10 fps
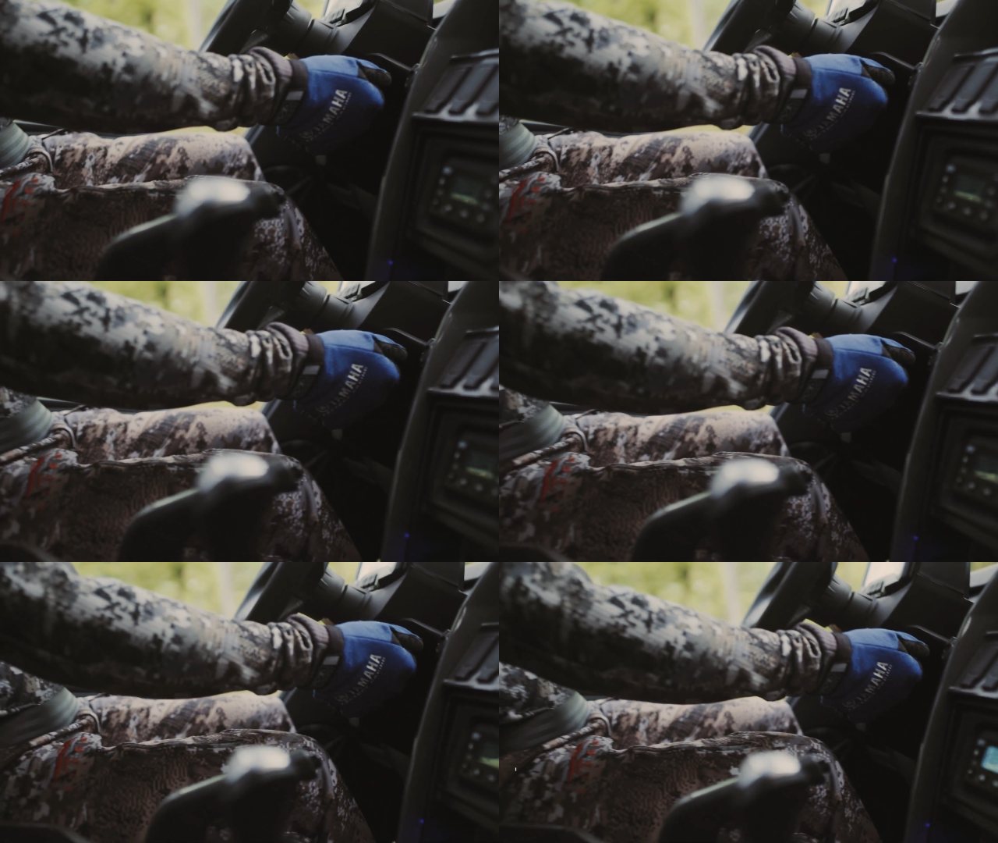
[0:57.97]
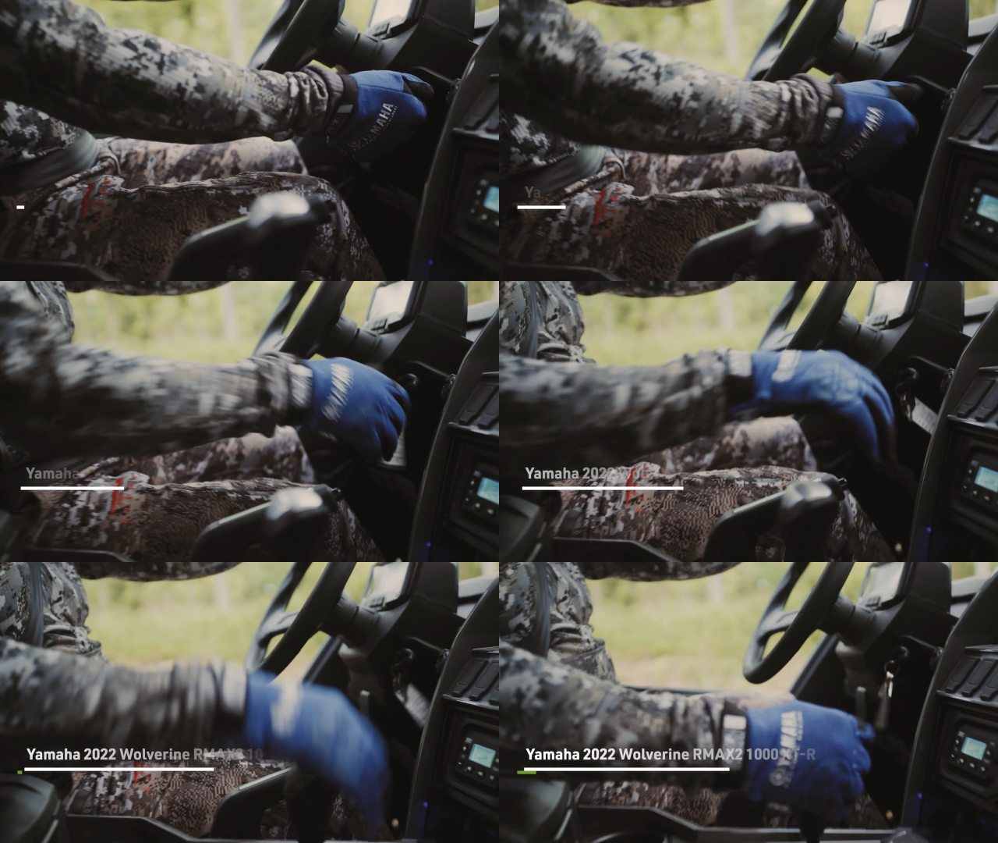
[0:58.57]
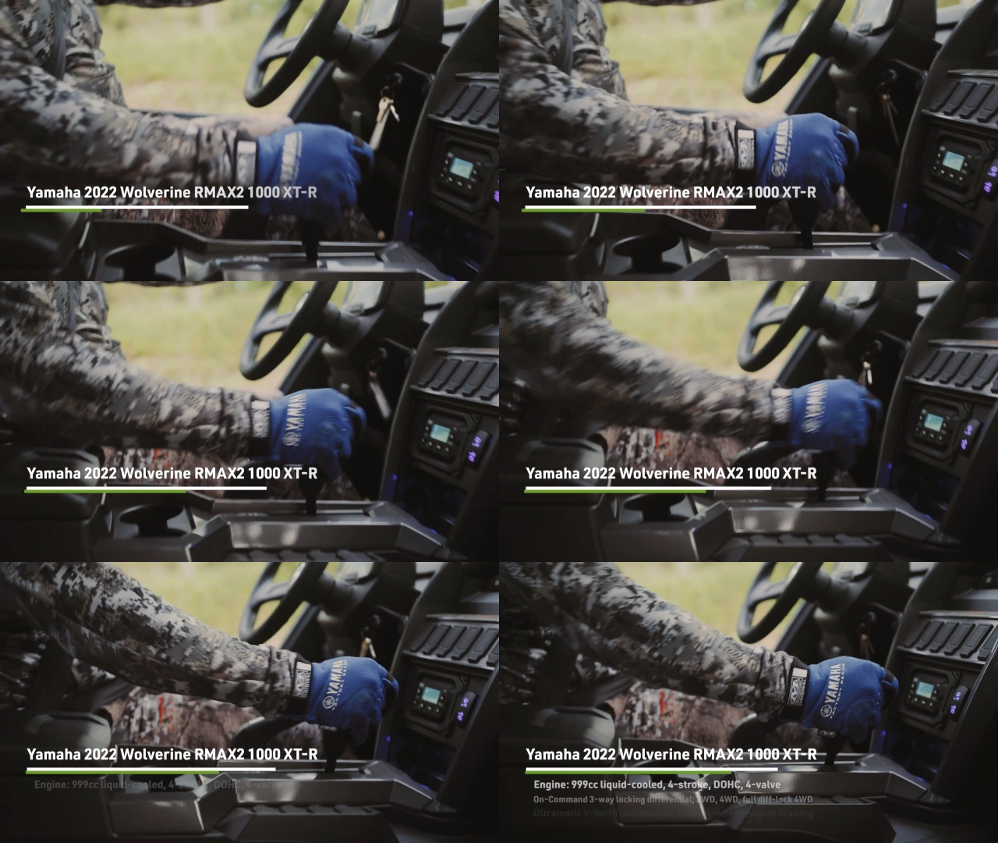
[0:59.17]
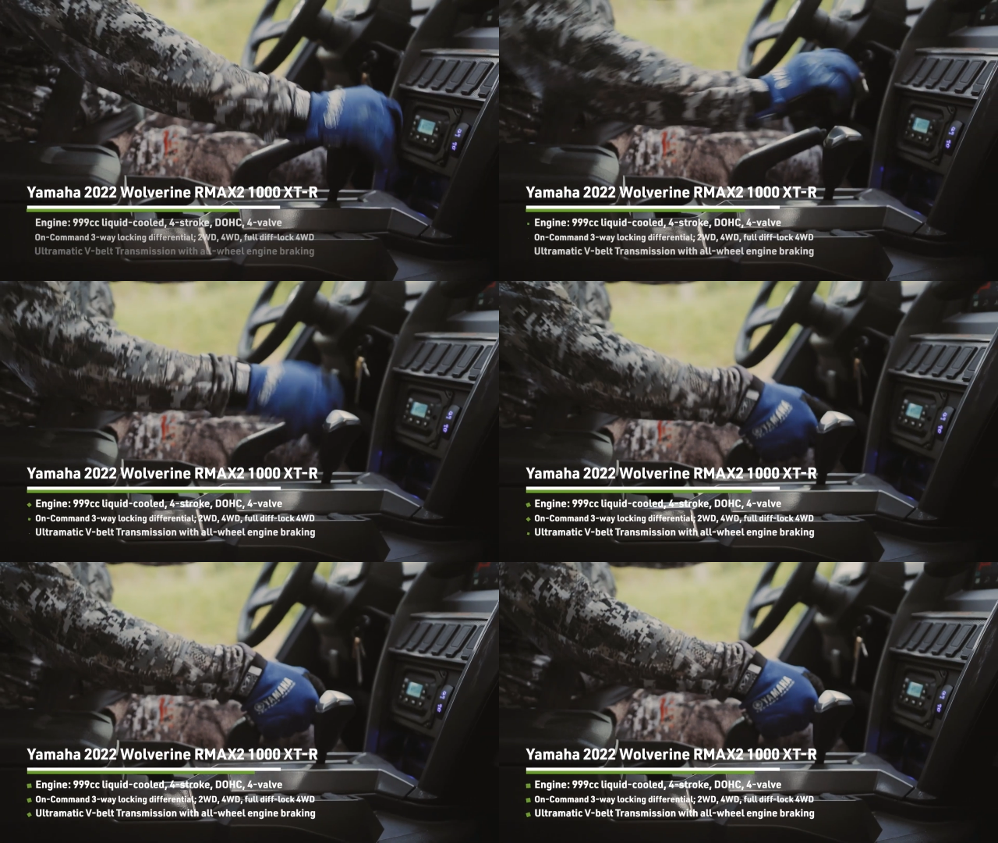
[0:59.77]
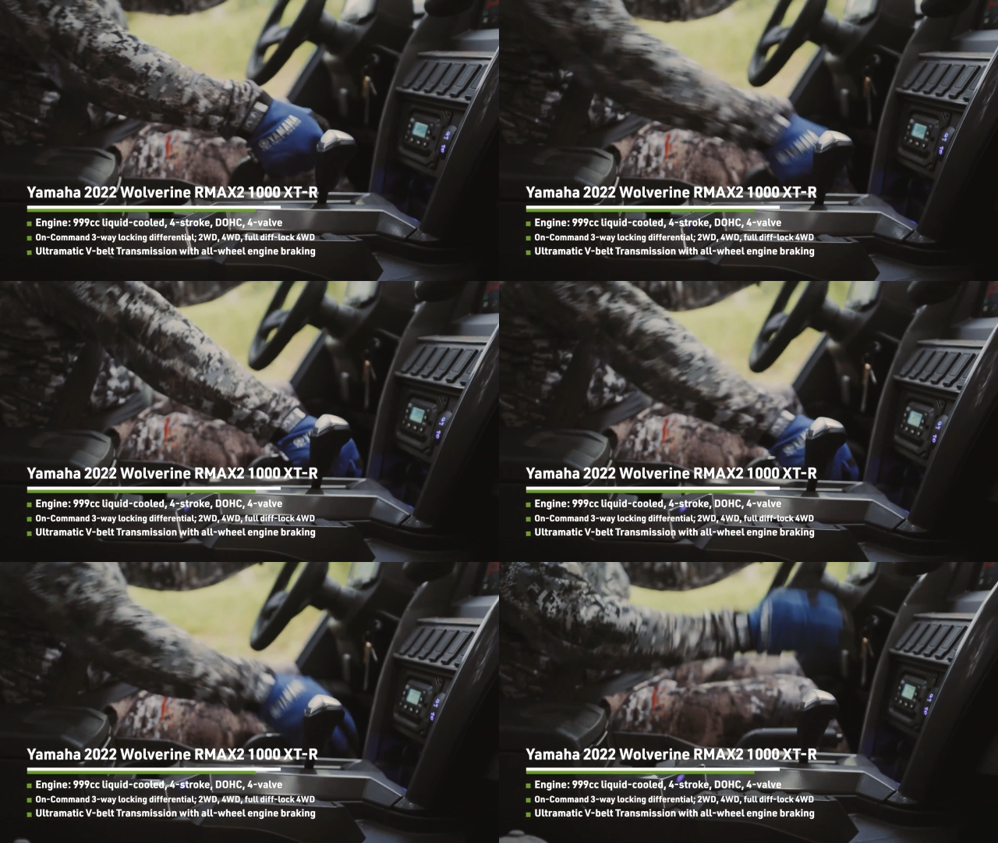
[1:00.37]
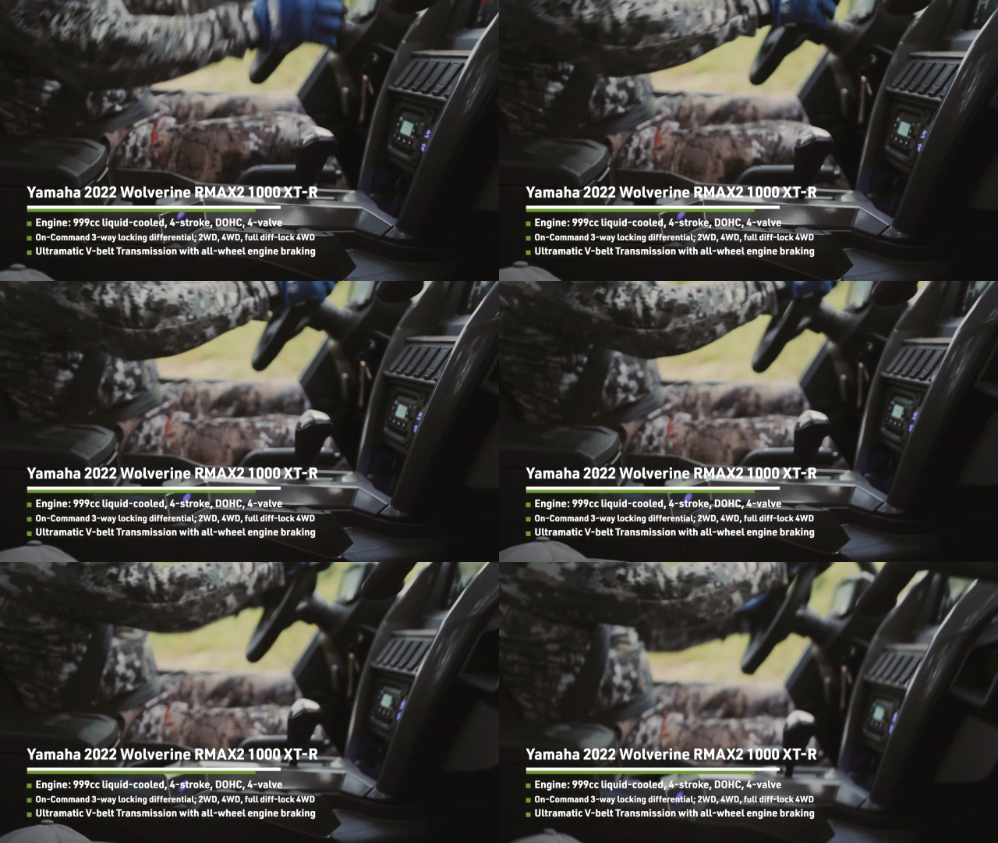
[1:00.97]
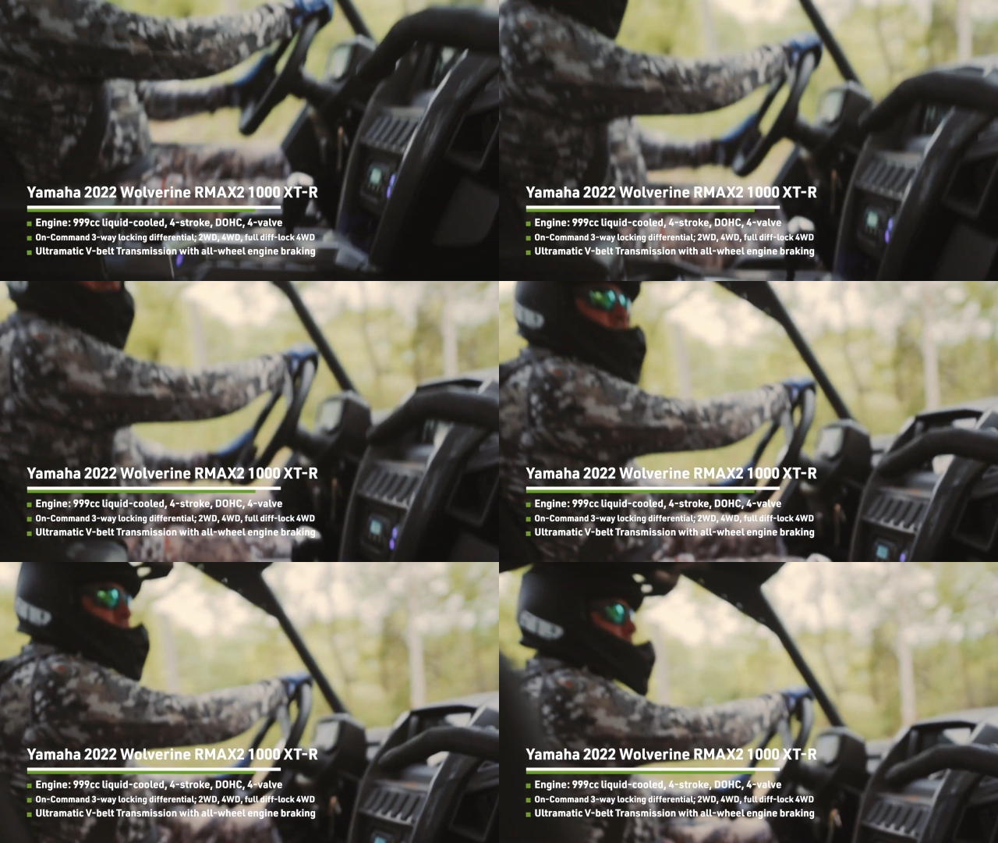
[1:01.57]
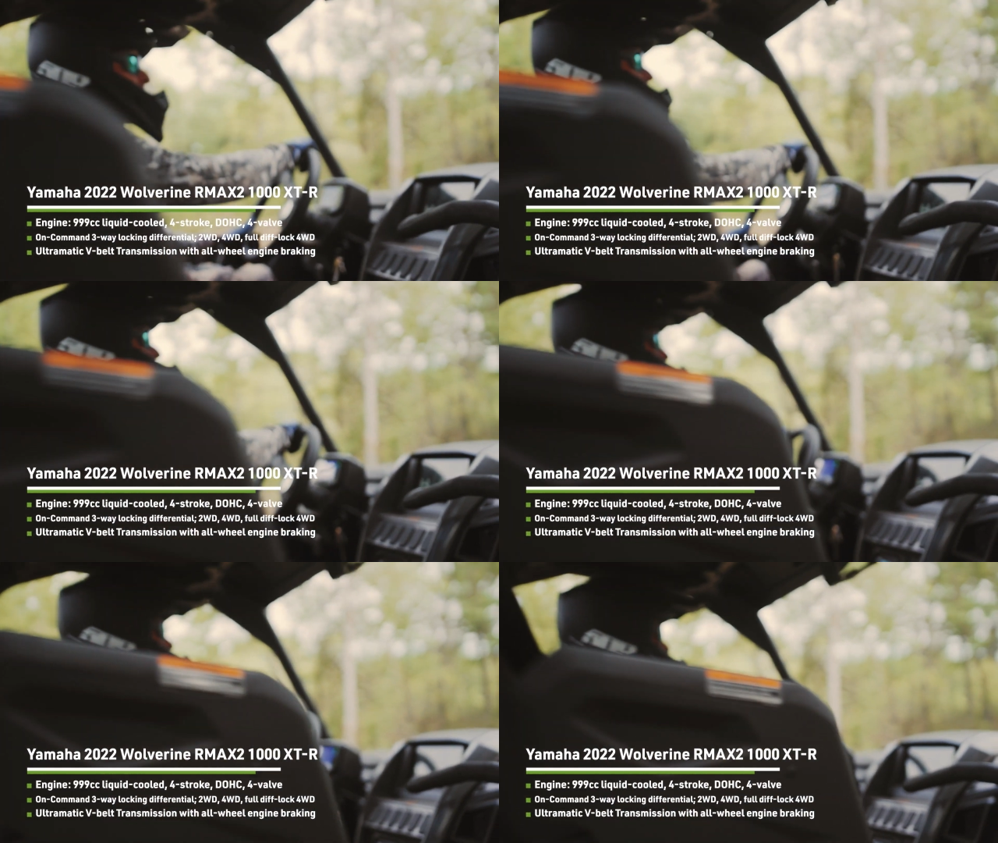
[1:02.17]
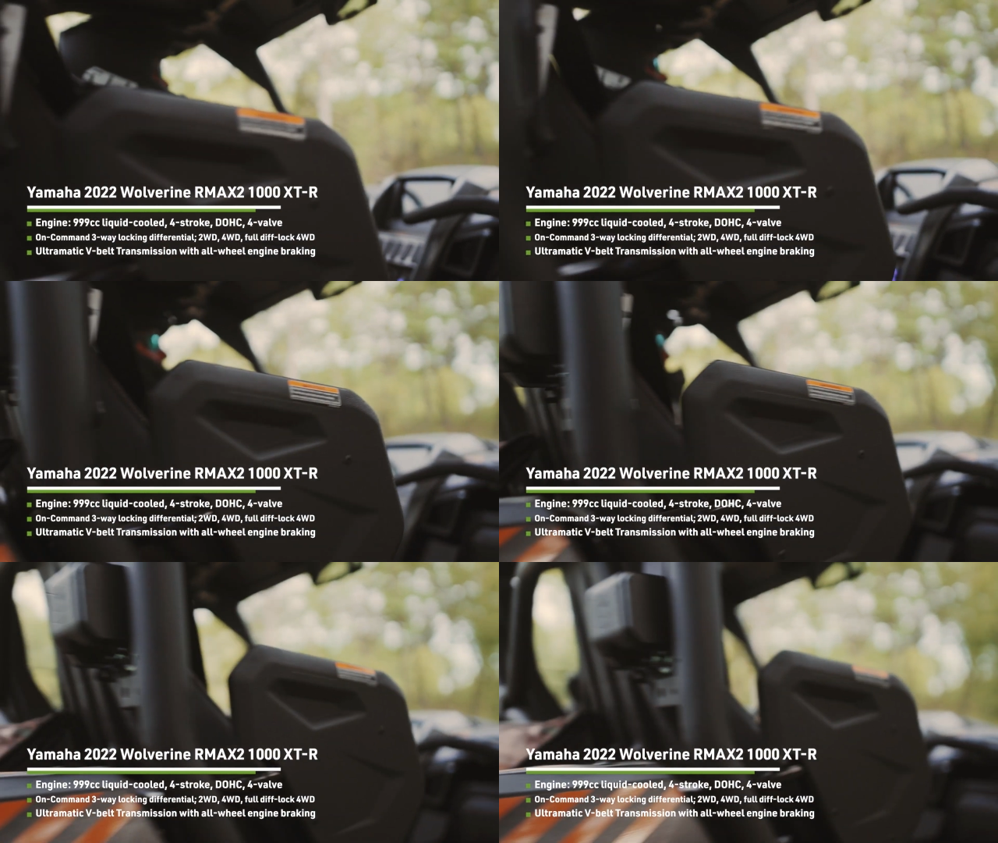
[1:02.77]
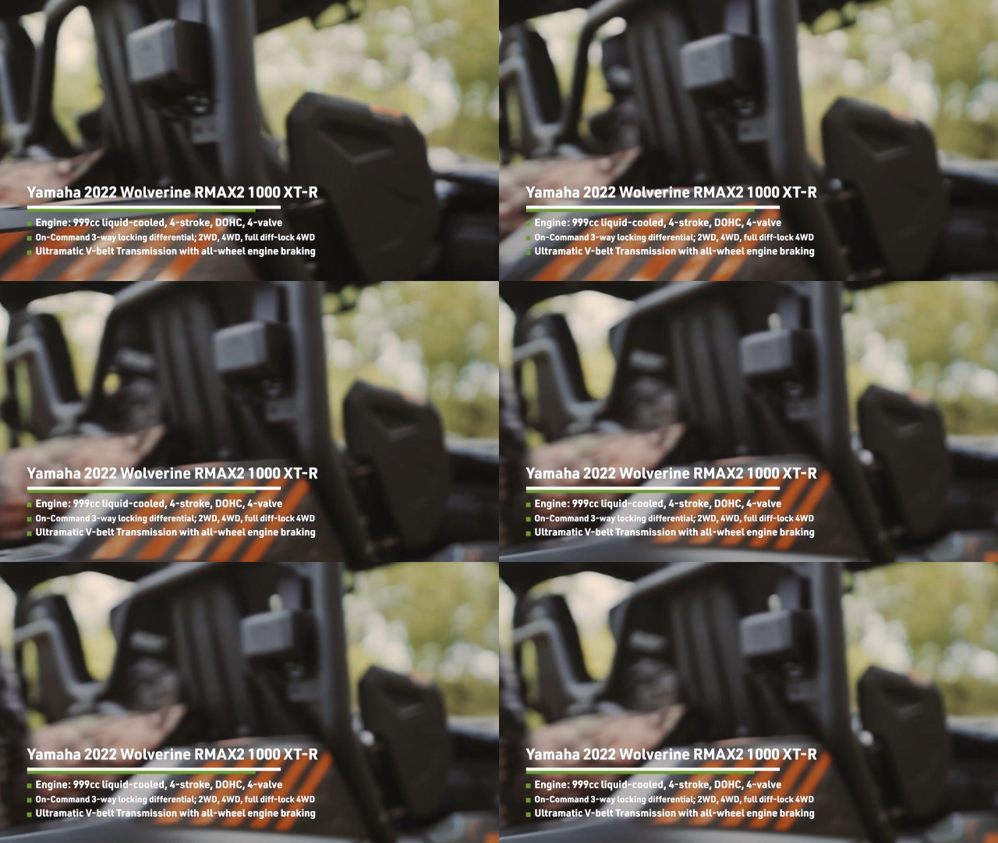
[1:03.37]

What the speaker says: Nobody's mouth can be seen.